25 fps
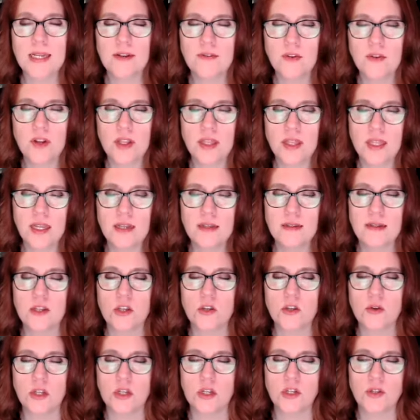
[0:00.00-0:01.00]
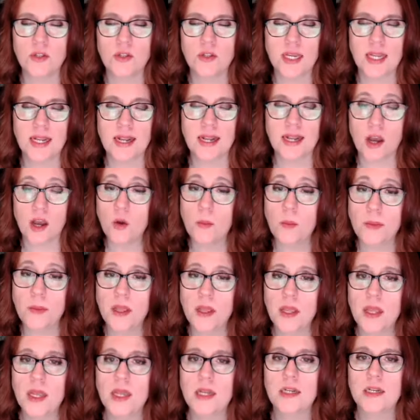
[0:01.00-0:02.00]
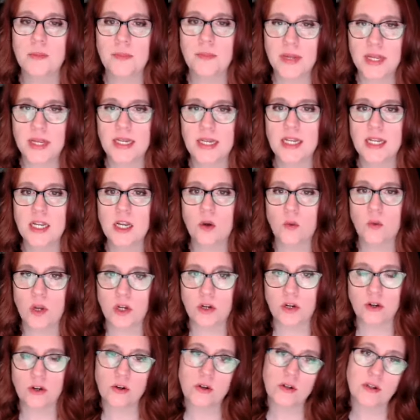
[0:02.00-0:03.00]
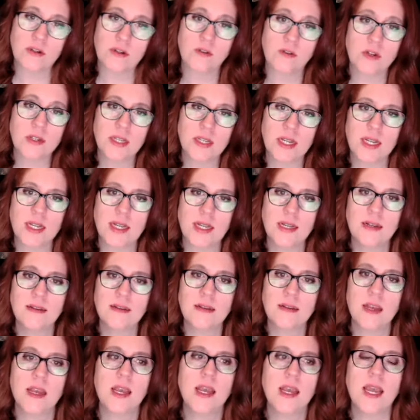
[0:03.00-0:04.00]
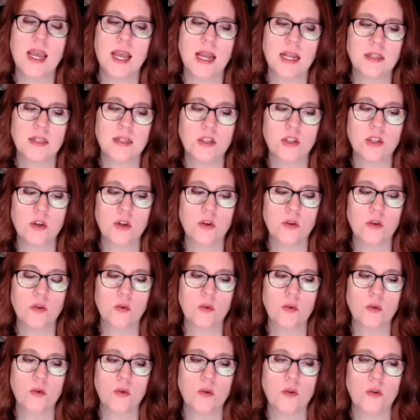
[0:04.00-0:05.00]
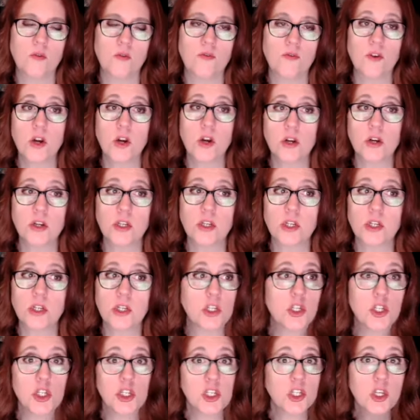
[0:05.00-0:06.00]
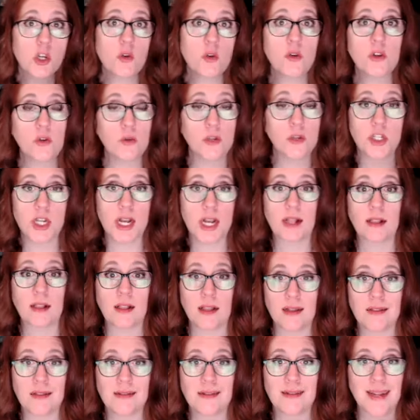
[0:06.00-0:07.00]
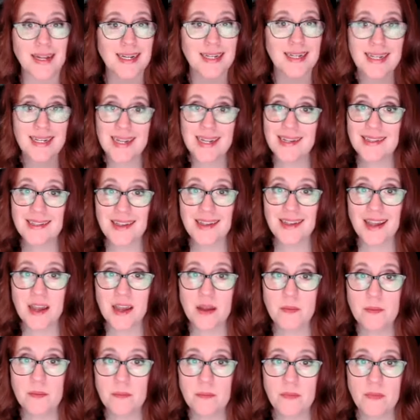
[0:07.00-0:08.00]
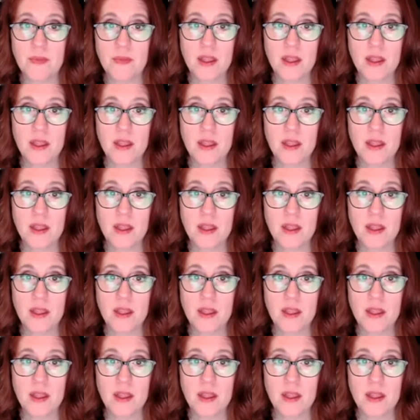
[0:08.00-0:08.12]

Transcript: different things that you can do that can help depending on what your neurodiversity is. And so first, just go to a checklist like DSM,